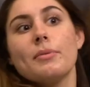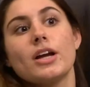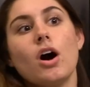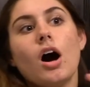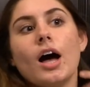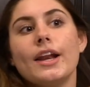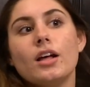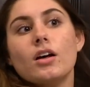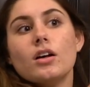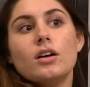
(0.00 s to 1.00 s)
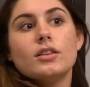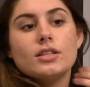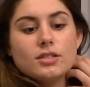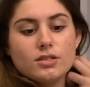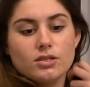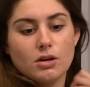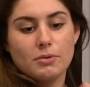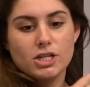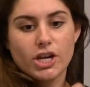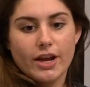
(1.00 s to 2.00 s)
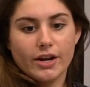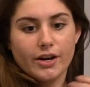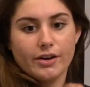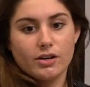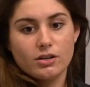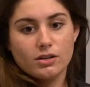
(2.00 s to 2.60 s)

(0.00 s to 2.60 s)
my god, this is so much hair.